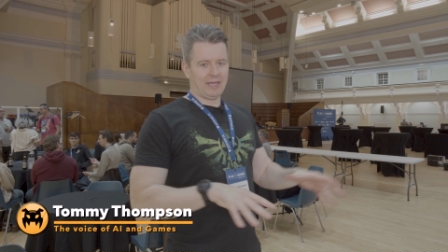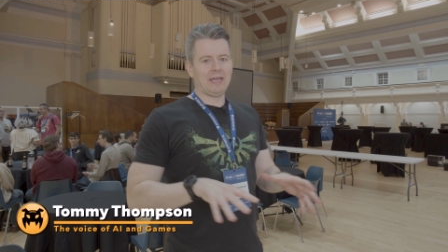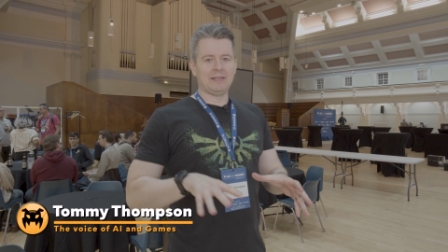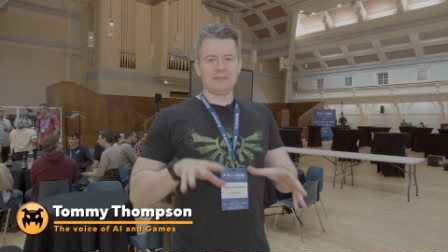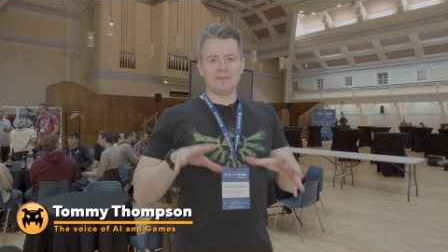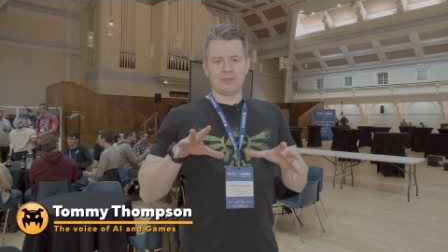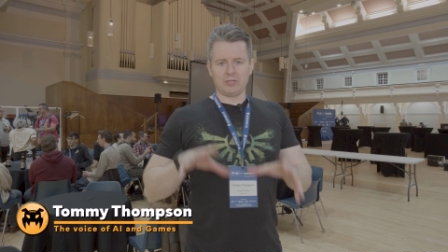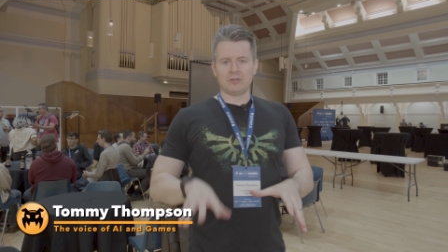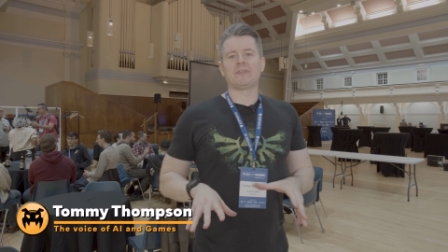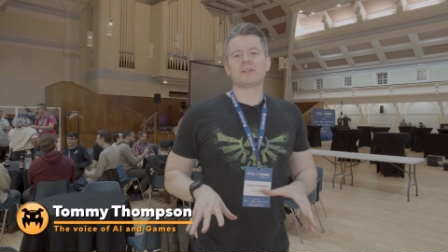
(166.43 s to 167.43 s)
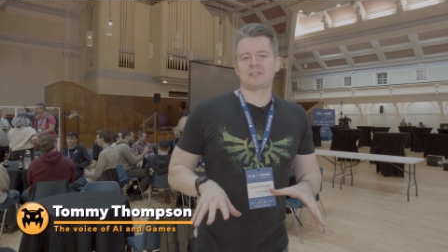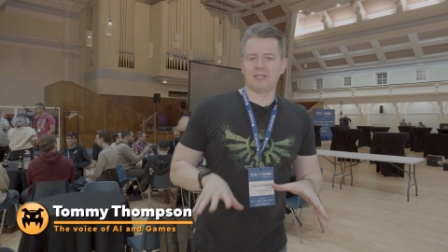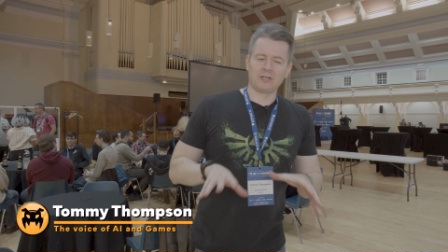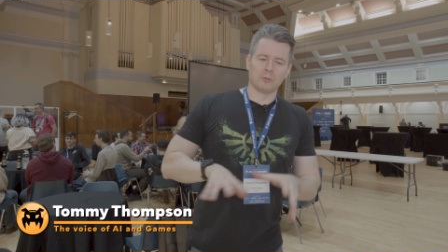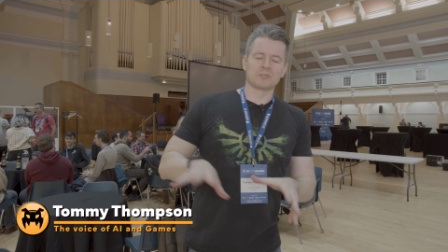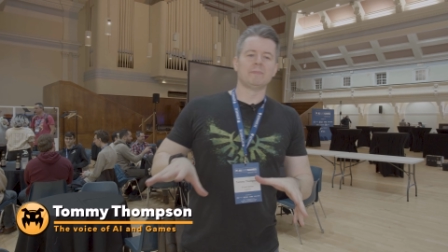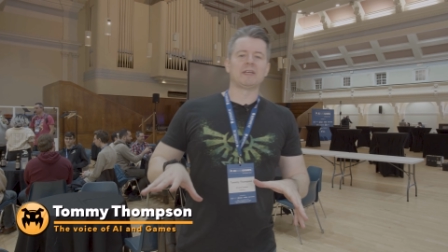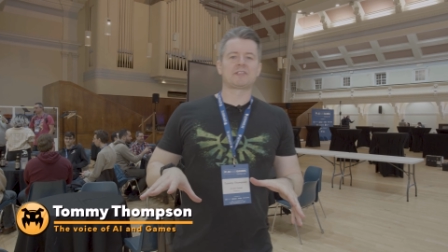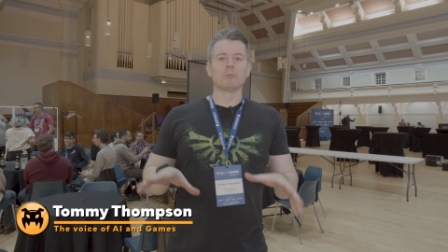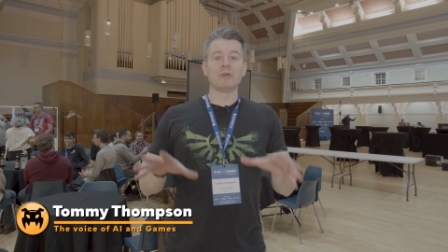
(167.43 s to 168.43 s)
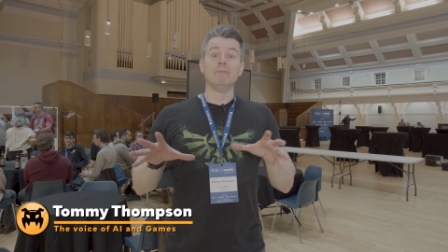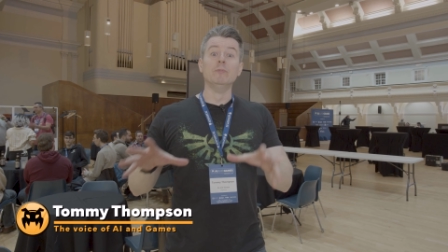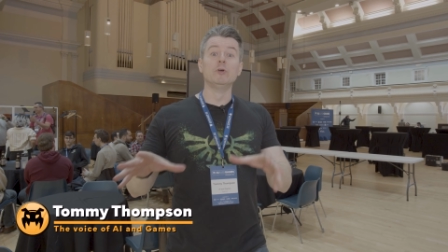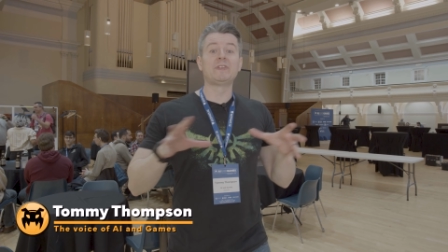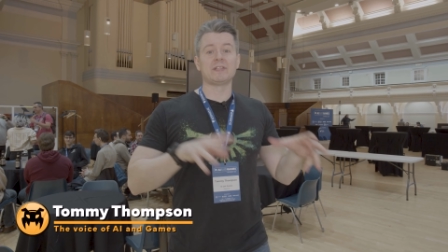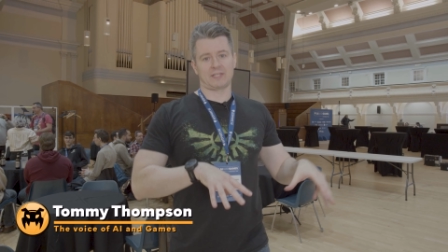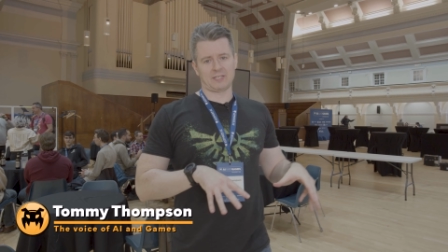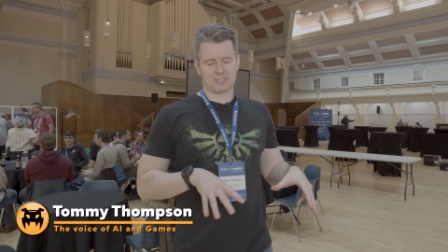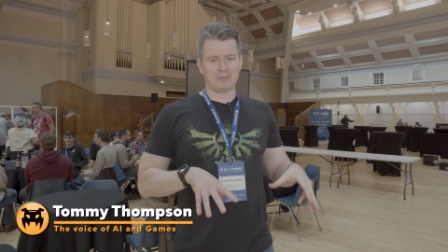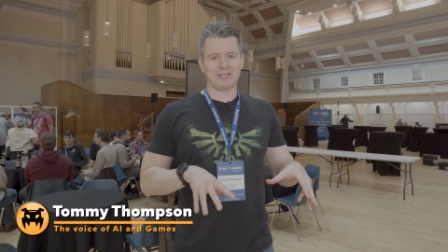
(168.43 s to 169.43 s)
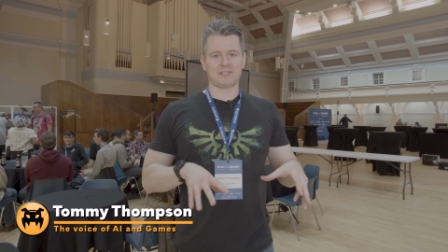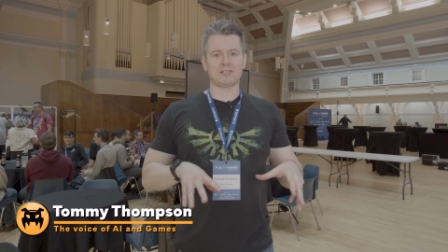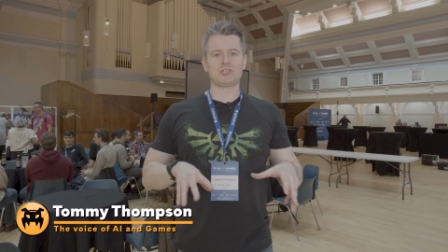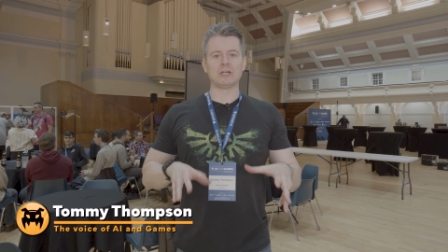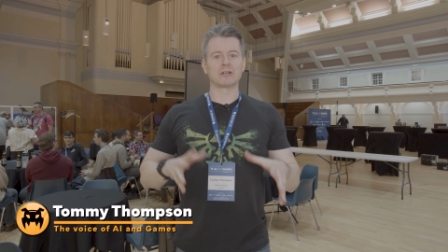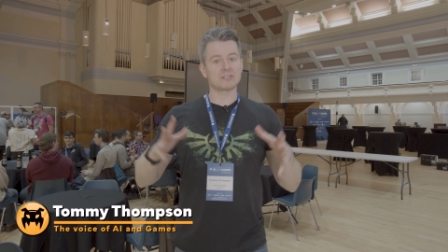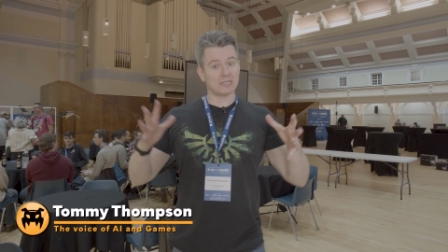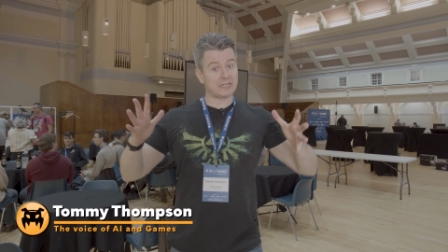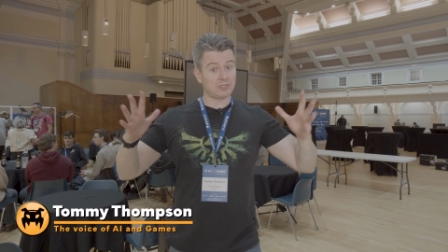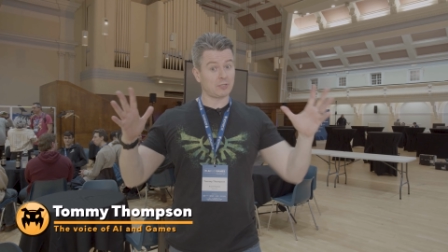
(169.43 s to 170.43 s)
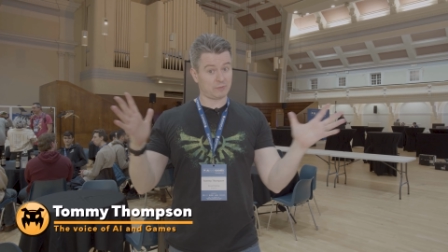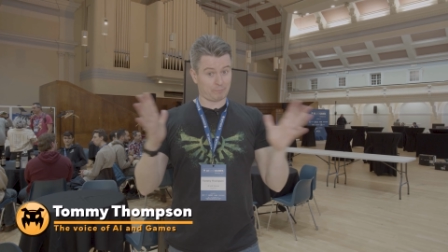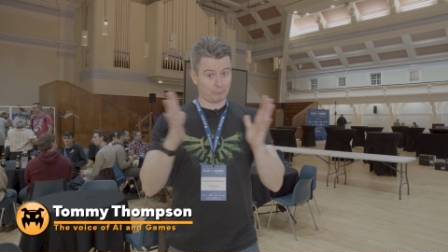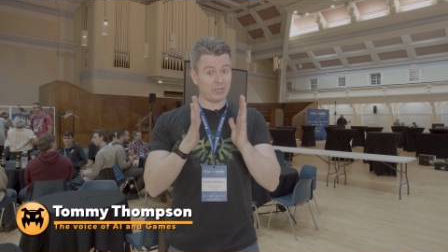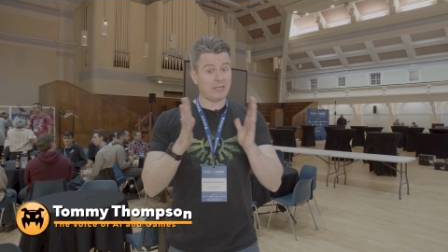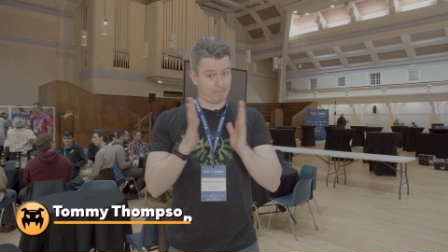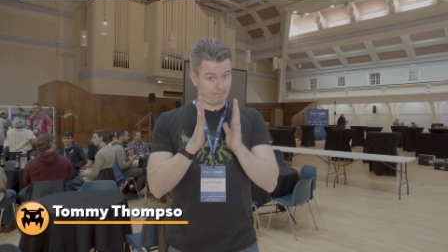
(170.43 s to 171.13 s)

In the university, Goldsmiths, we've moved into this space this year, because last year it was pretty